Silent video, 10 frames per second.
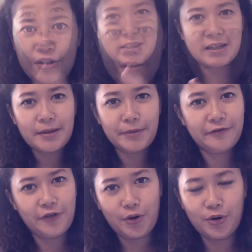Reason number
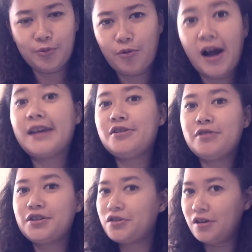4 why you
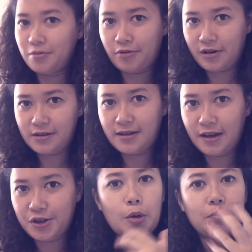need to learn pronunciation.